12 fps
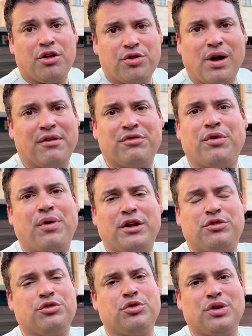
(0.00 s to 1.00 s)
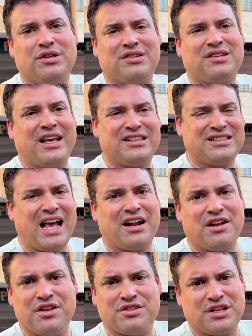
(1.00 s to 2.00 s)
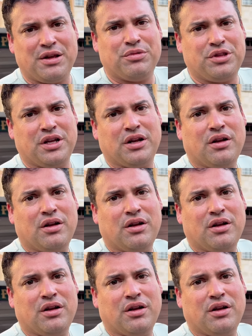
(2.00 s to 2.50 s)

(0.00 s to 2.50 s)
you have the right to do exactly the same thing.